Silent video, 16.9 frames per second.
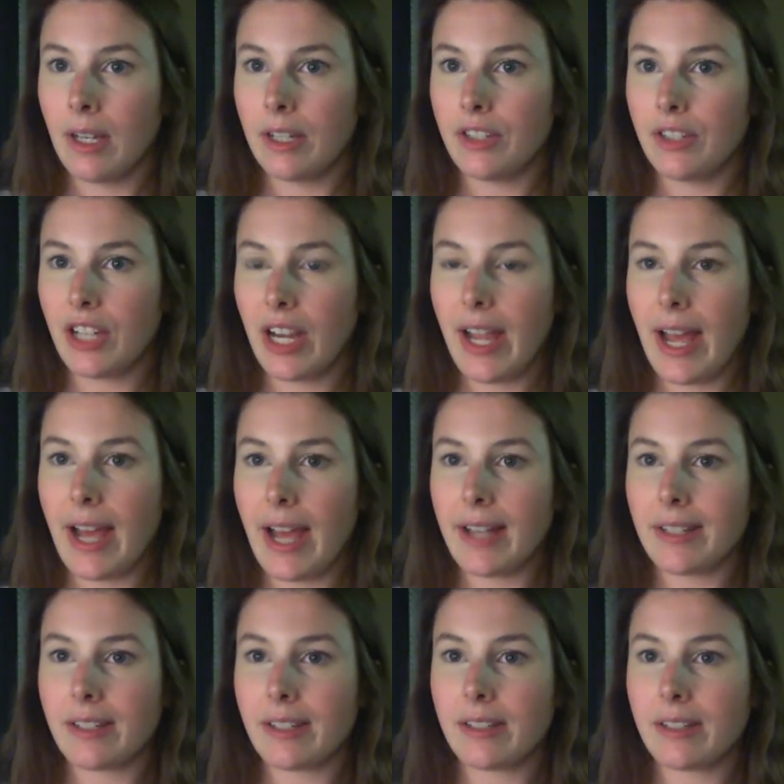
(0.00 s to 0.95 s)
Jay
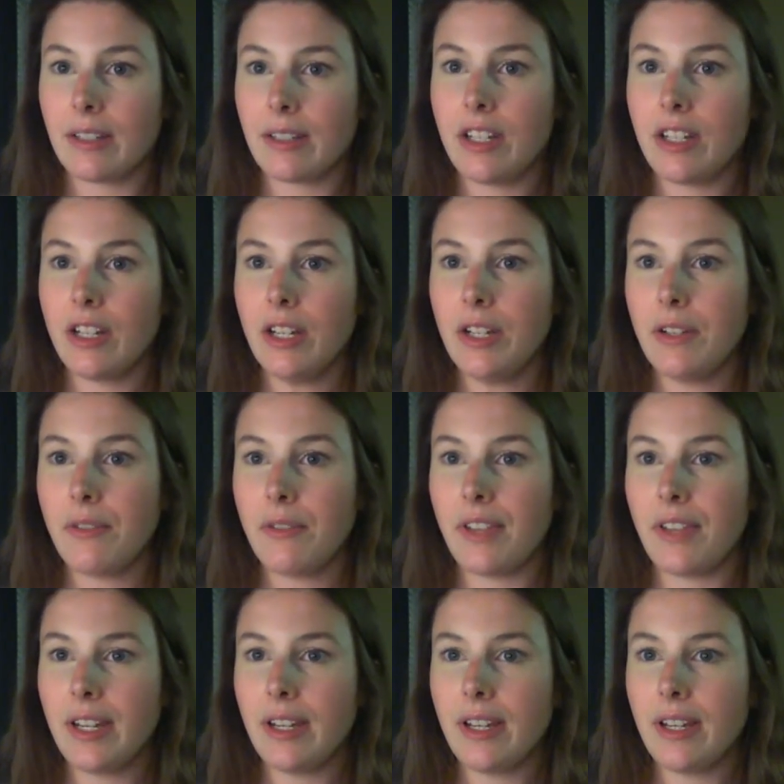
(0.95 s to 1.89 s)
asks, do you
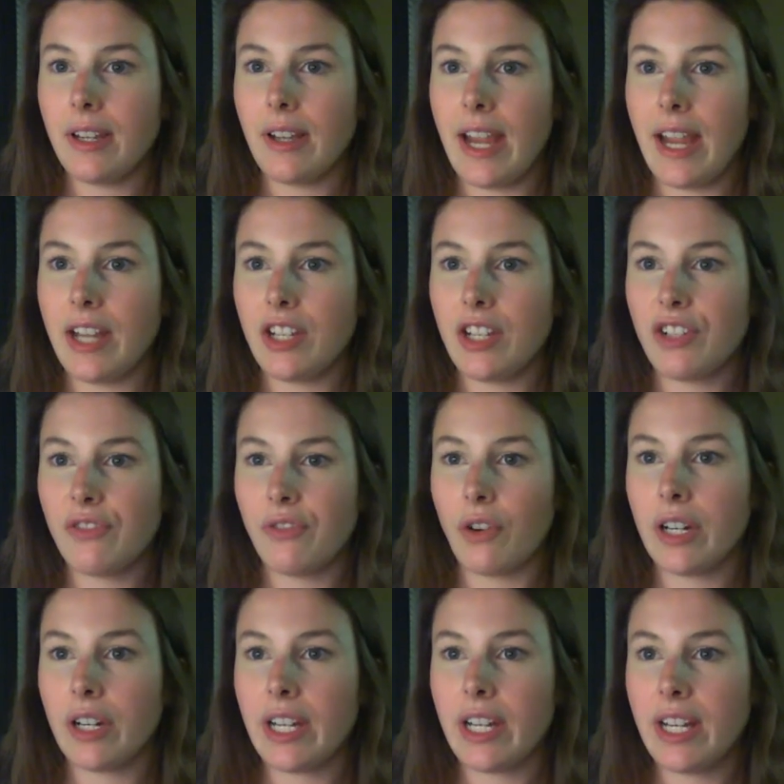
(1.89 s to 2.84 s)
think age
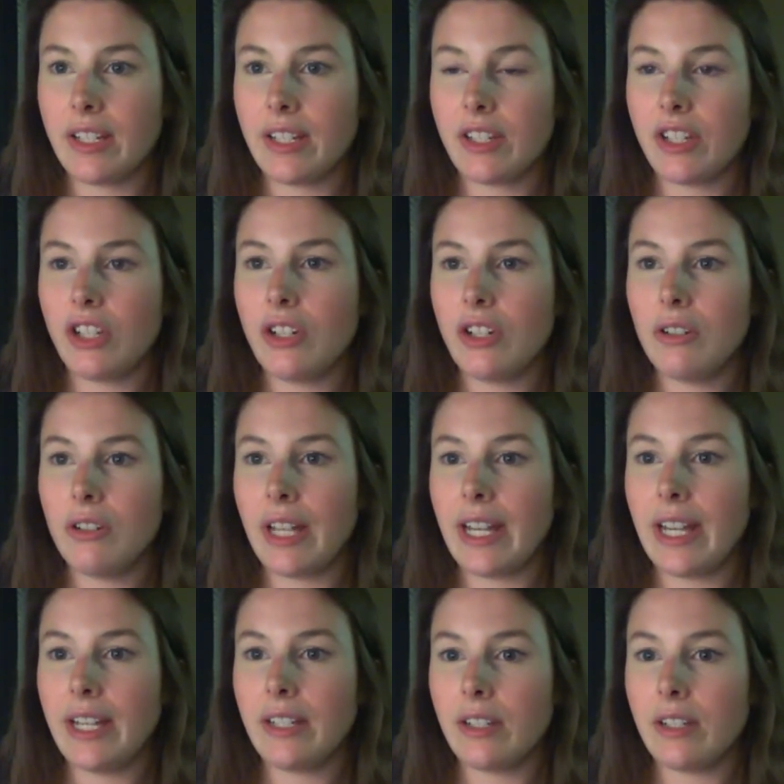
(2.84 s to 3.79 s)
40 is too
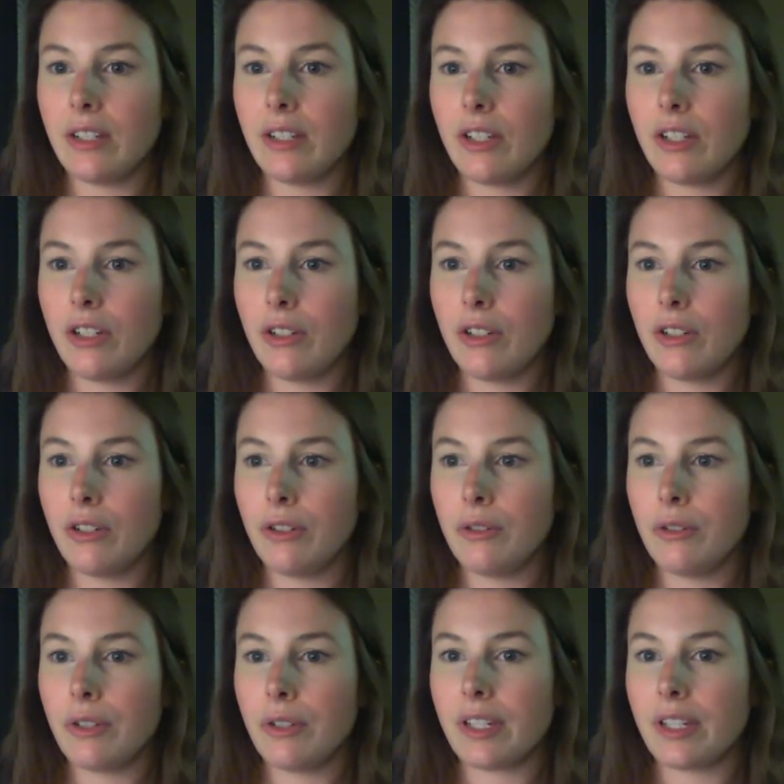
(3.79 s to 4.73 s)
late
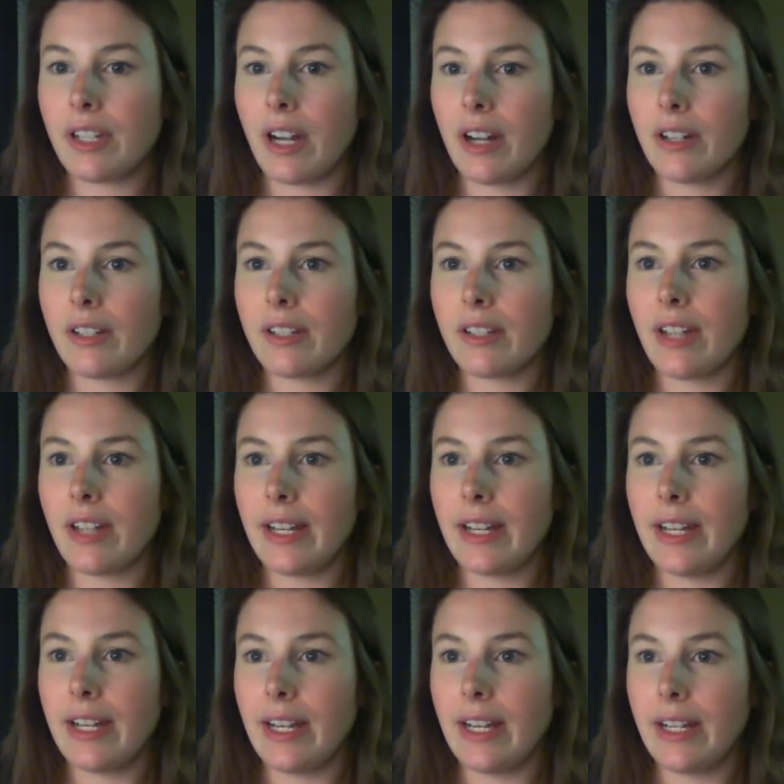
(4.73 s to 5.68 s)
to start
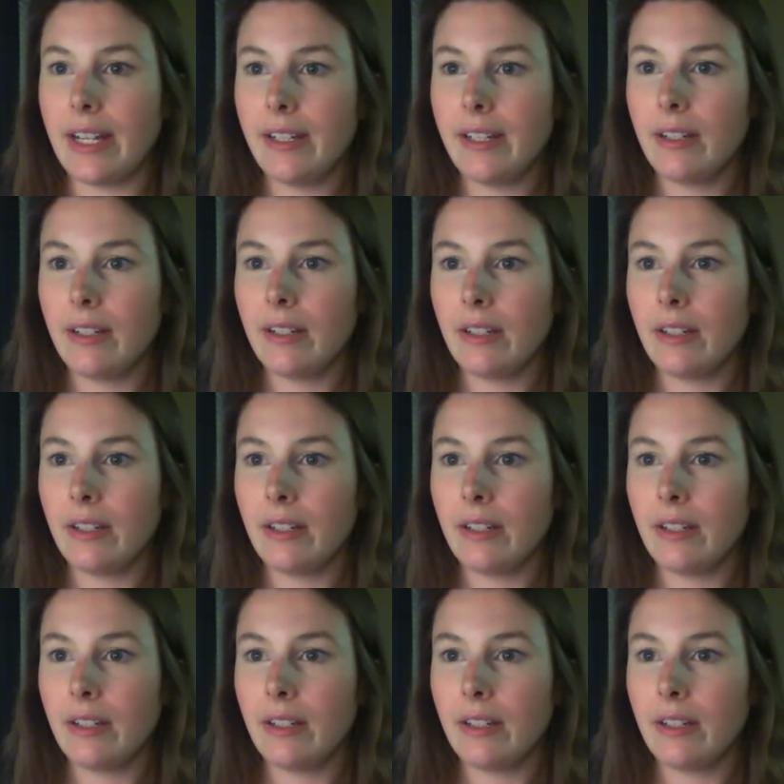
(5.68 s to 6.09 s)
studying